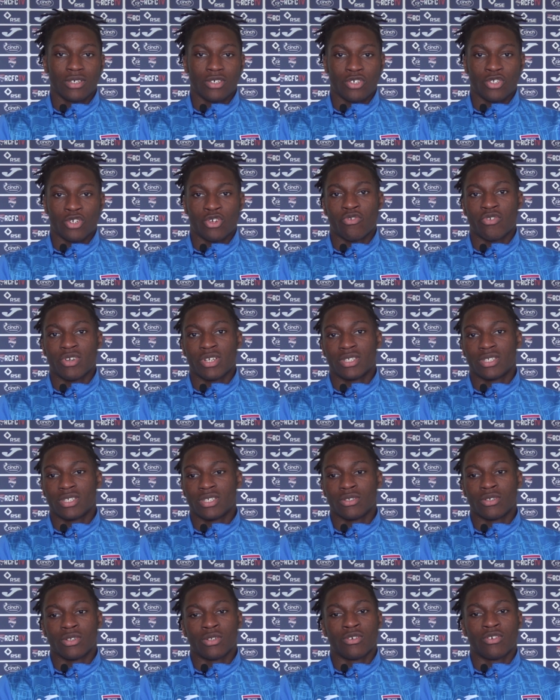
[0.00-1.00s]
you don't really
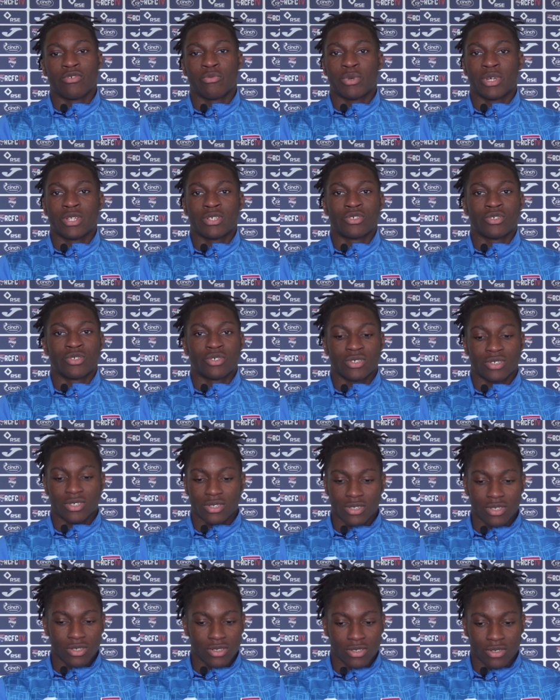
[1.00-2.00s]
see a lot of
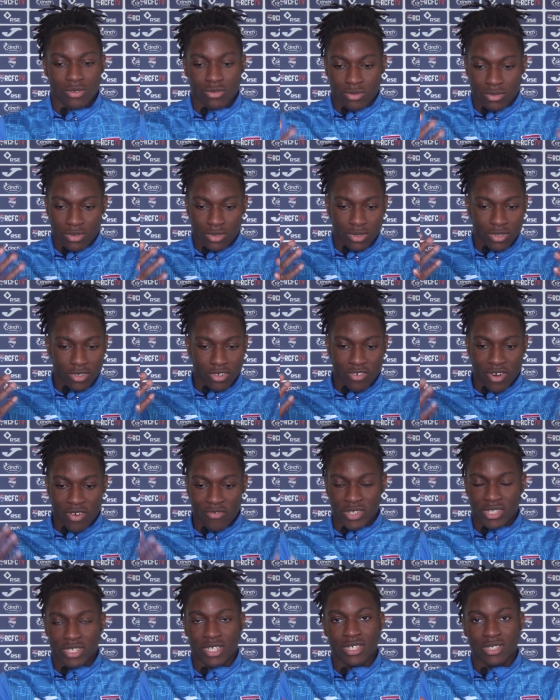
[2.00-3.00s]
managers you know
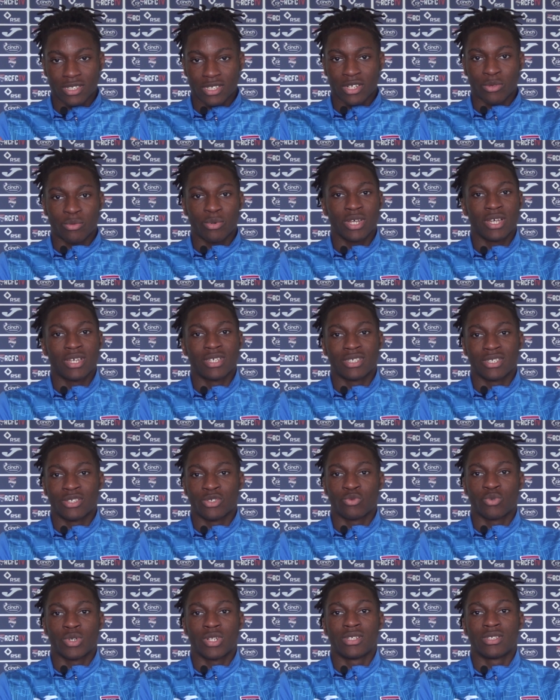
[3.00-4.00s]
gravitate to the players
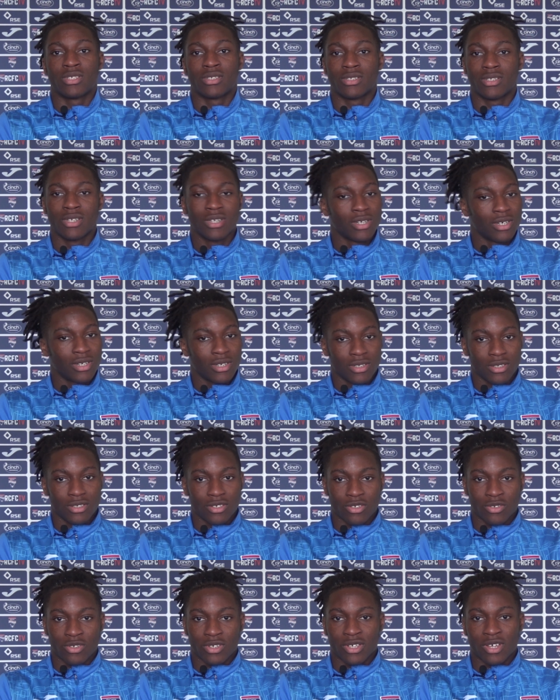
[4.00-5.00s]
as well as
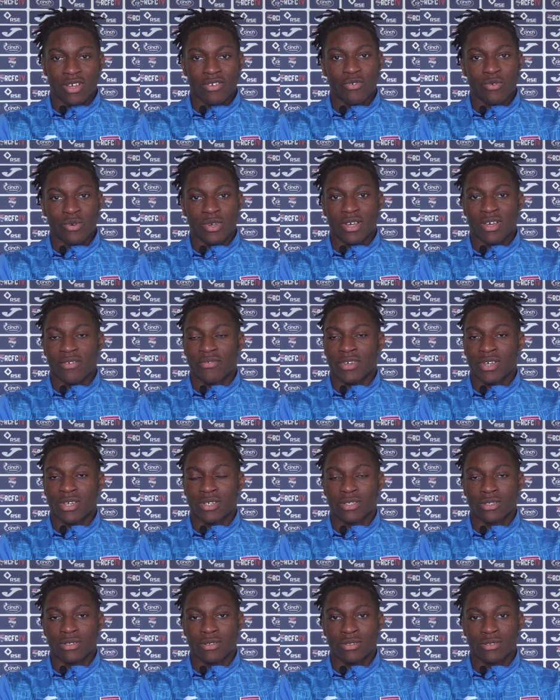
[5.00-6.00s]
you know the gaffer we have
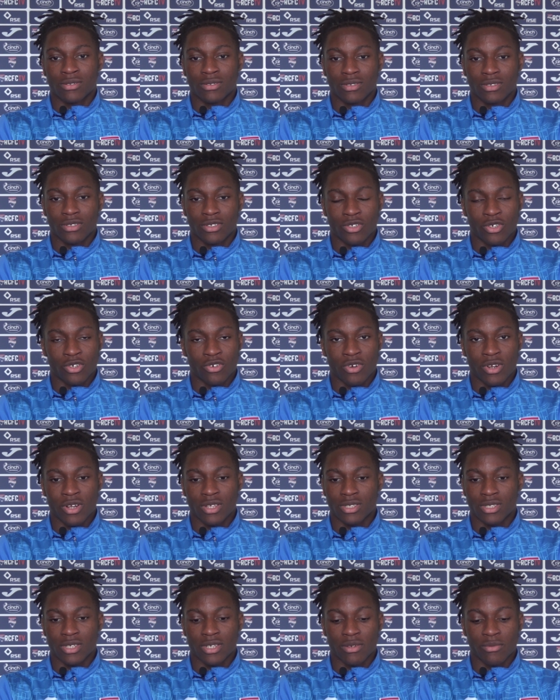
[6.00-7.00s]
here. So you know
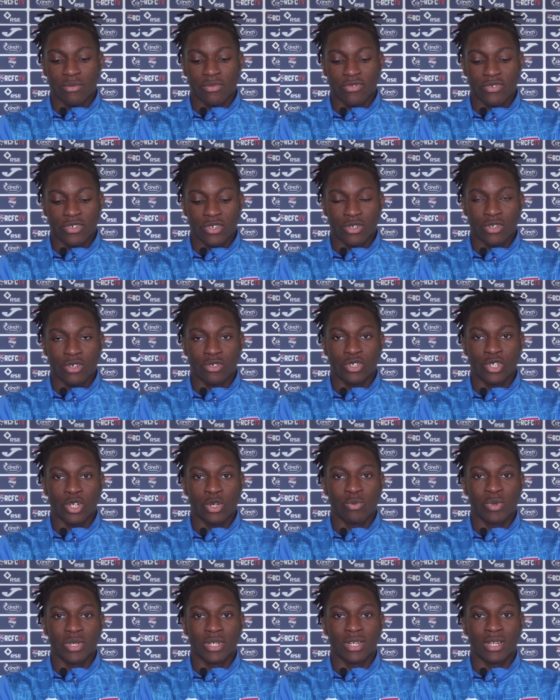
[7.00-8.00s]
credit to him for you know
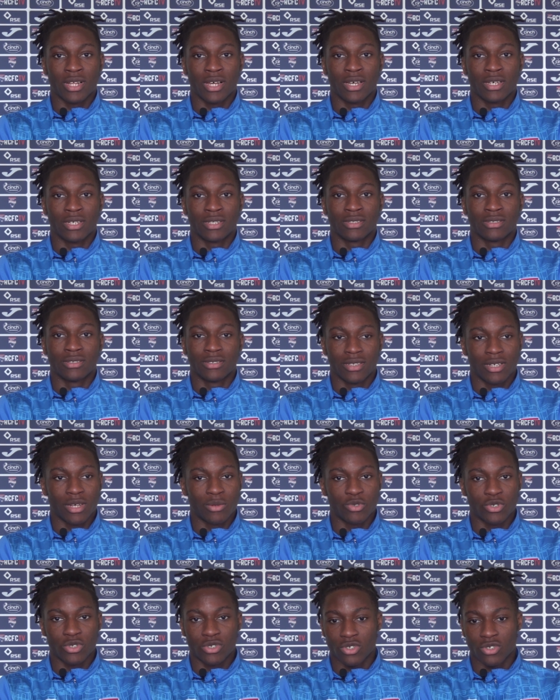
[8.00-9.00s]
showing me the light, and
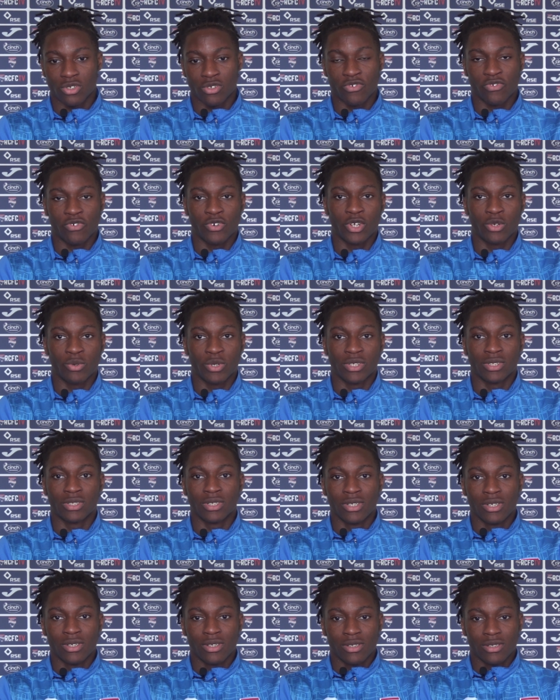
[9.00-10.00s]
I'm just you know
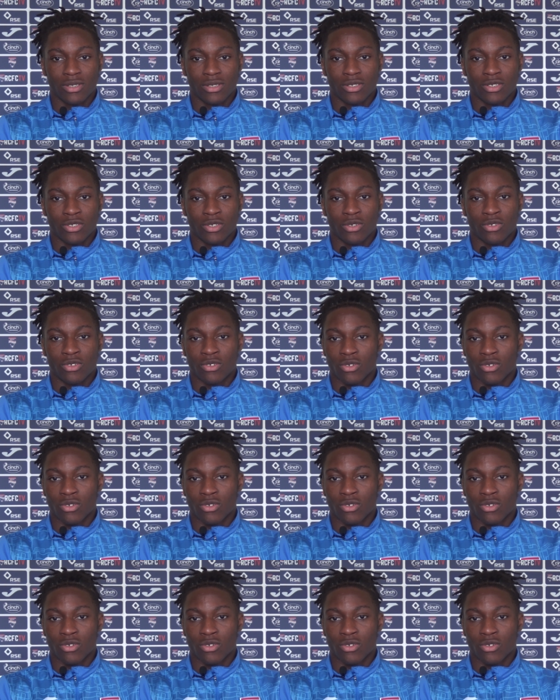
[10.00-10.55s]
following you know